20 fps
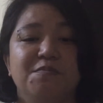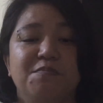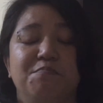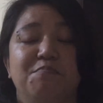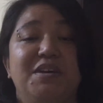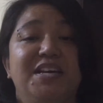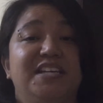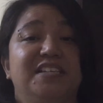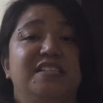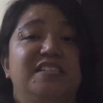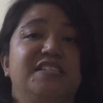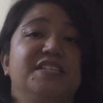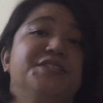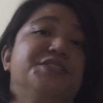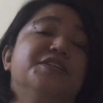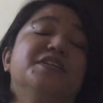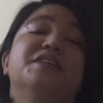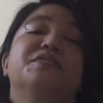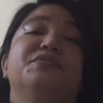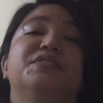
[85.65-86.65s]
make a
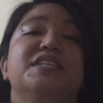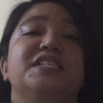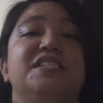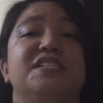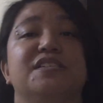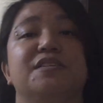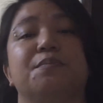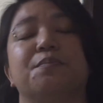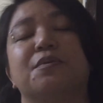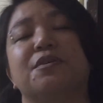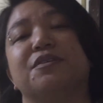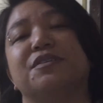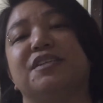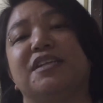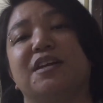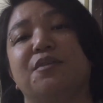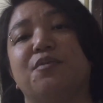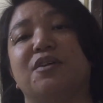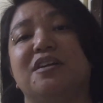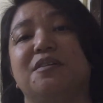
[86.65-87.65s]
decision if this is the
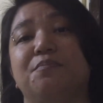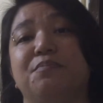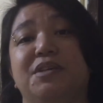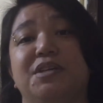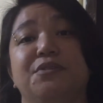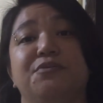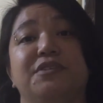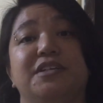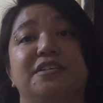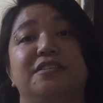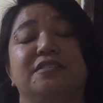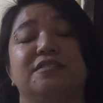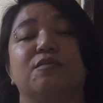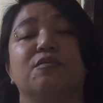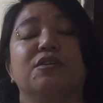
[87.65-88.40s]
person I want to be with,